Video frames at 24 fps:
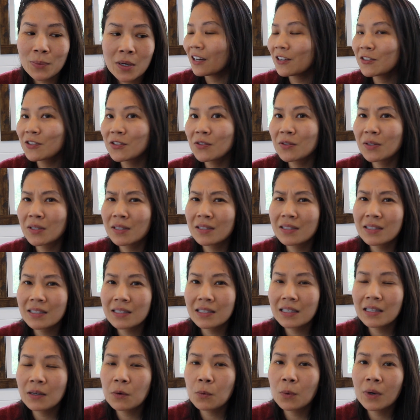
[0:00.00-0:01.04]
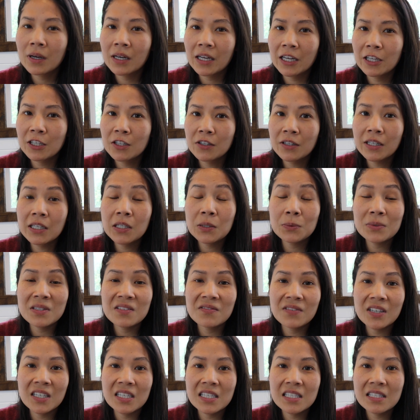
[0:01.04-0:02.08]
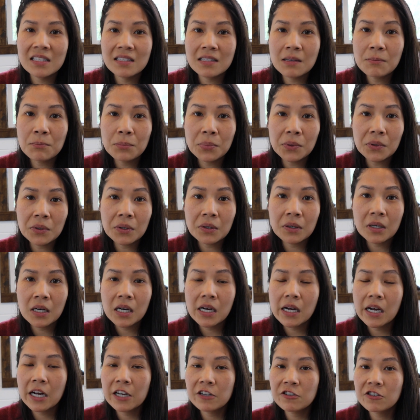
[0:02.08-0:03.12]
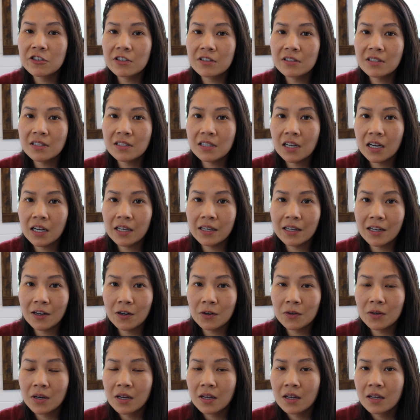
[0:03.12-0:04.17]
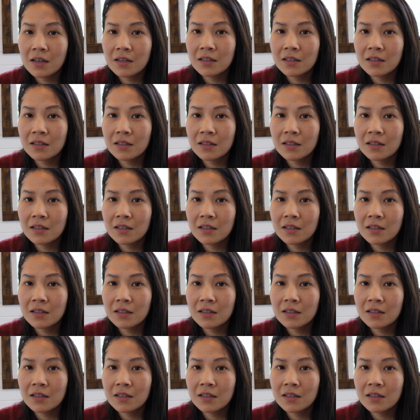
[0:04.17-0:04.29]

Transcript: As you can see, what I created was very simple. I just cut out